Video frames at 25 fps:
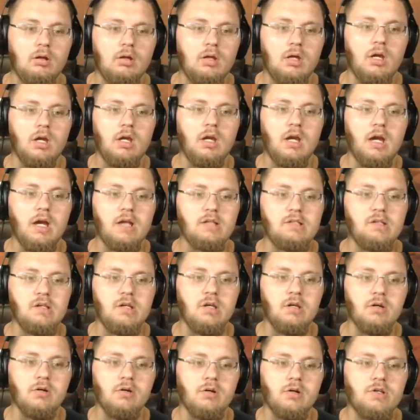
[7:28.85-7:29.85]
Okay guys,
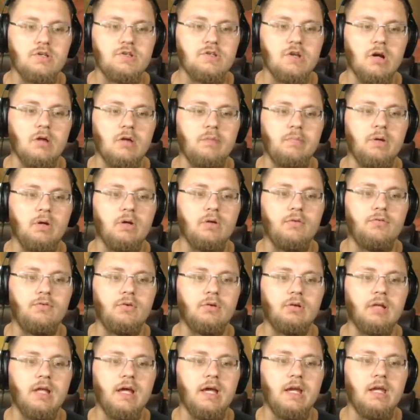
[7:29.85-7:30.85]
here is our
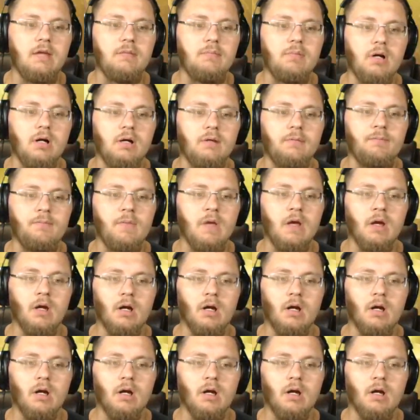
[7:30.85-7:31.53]
beautiful Ladybug.